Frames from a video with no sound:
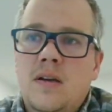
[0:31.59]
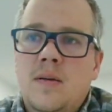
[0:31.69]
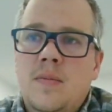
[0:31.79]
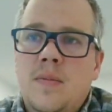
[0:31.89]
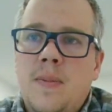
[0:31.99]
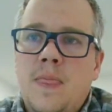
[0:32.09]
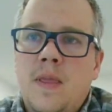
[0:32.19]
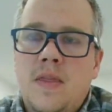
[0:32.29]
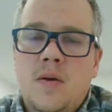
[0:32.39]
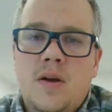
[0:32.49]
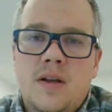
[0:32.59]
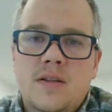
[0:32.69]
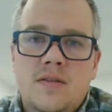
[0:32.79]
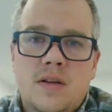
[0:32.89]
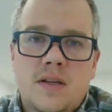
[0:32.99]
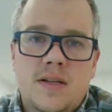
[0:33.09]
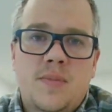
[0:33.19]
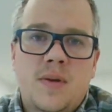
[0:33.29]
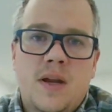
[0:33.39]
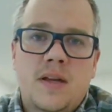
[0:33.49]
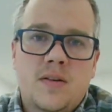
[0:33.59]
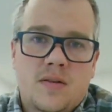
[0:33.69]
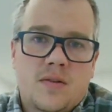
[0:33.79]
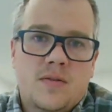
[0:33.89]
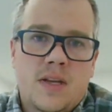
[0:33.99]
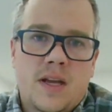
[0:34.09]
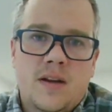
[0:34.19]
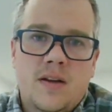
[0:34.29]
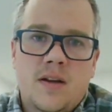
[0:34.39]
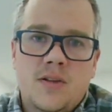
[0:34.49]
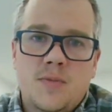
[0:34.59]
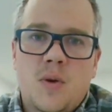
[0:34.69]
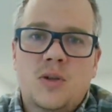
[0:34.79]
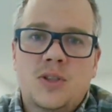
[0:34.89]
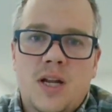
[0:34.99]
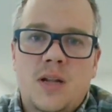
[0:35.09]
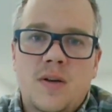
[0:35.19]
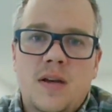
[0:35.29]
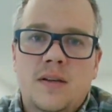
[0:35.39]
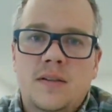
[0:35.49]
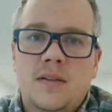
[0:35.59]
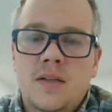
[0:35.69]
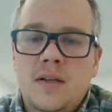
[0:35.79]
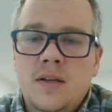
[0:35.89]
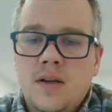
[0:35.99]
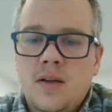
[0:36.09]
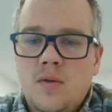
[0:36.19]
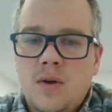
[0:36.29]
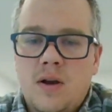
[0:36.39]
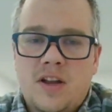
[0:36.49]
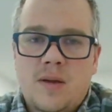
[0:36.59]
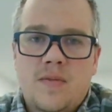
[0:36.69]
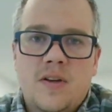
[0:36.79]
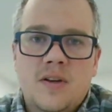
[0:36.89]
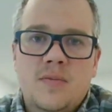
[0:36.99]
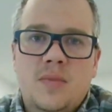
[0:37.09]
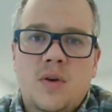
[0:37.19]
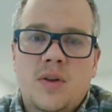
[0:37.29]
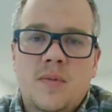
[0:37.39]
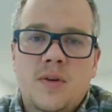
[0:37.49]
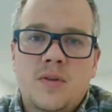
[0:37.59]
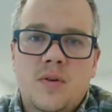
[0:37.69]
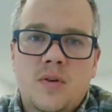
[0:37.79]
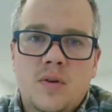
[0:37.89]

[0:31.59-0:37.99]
Um, and they were, I guess, uh, dip netting or, or taking a, a small shallow net and rounding up fish and loading them into a